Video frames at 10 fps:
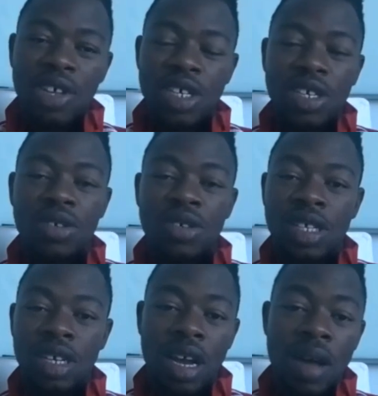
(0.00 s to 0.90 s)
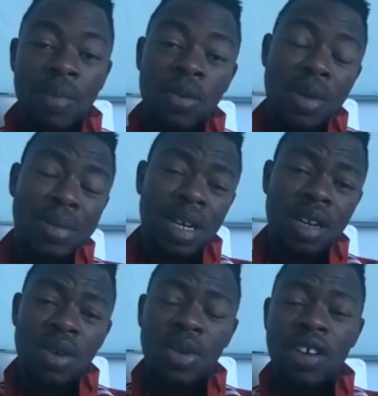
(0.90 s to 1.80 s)
a chance to see a couple of websites
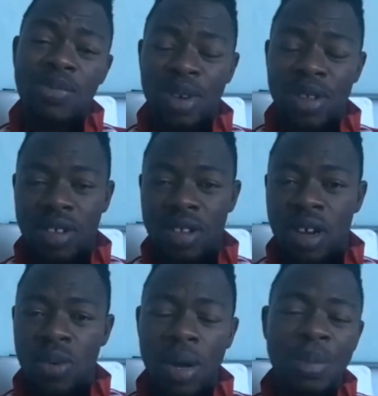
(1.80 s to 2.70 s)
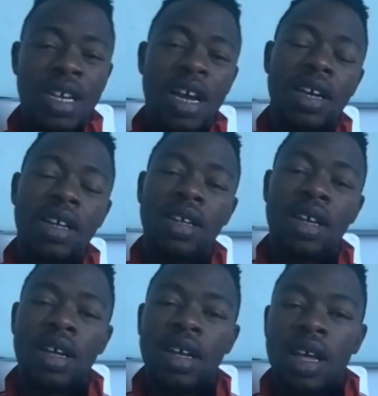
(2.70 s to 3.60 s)
that we have built on our website.
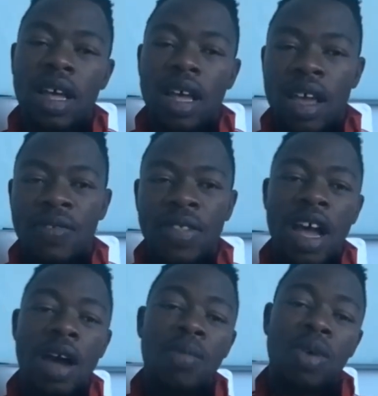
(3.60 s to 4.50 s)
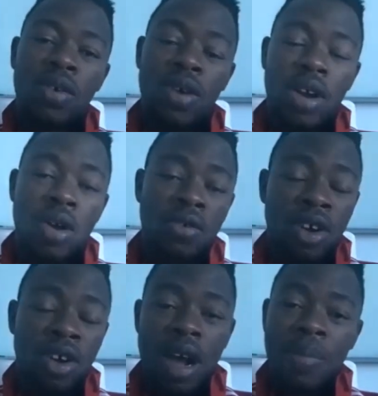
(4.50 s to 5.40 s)
If not, I'm going to run over
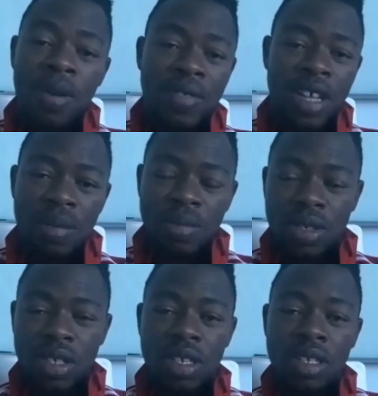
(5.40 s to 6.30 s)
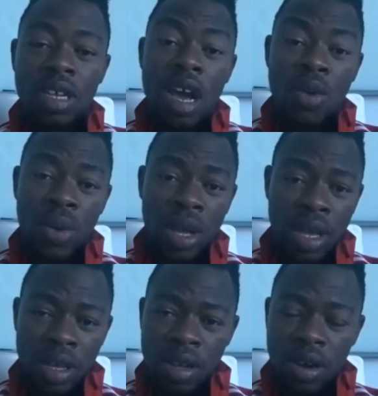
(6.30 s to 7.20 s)
a couple of them. That's how
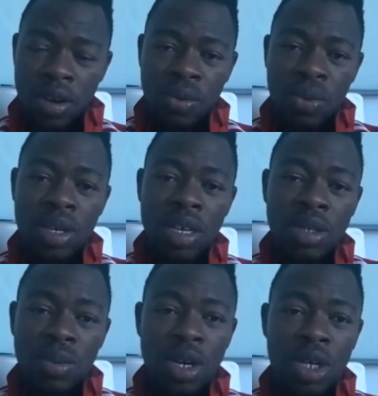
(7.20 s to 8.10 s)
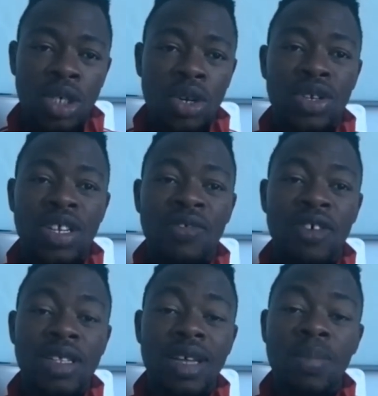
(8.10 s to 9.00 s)
we, you know, we just want to show you
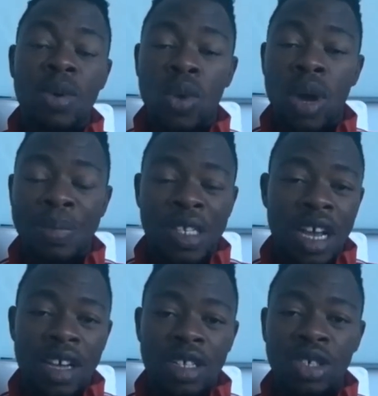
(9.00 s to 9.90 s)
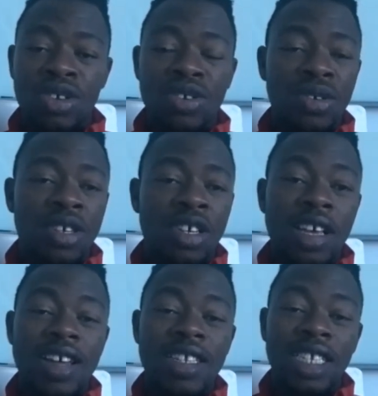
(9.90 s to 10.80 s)
different type of websites so you
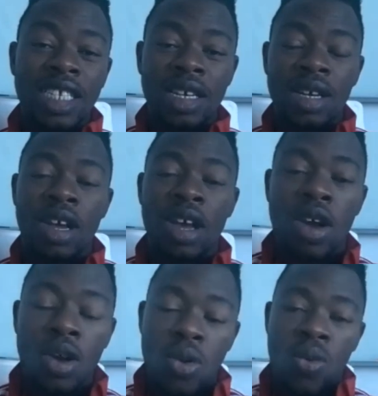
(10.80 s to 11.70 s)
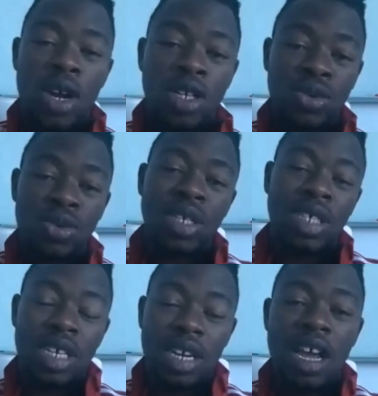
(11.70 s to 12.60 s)
can see what you
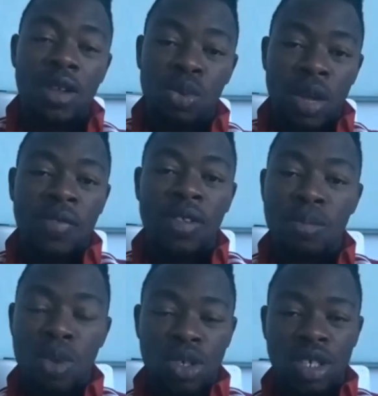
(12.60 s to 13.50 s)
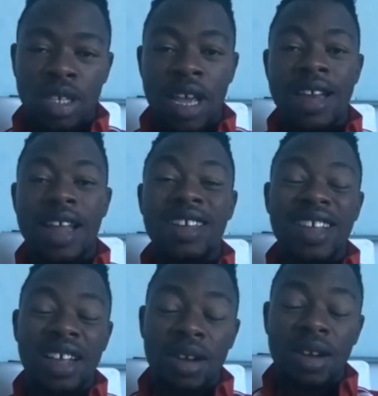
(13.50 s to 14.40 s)
resonate with the most. And that's
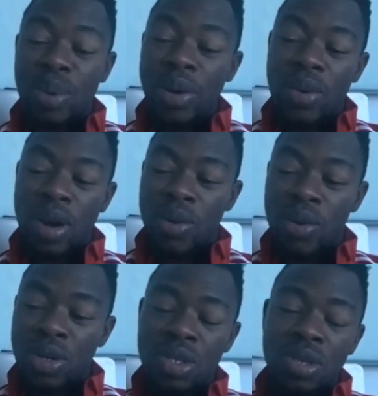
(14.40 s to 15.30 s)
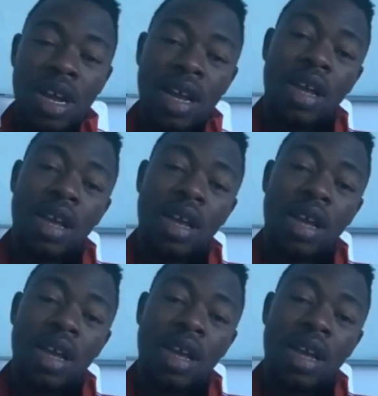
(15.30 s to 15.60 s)
like a point where we used to like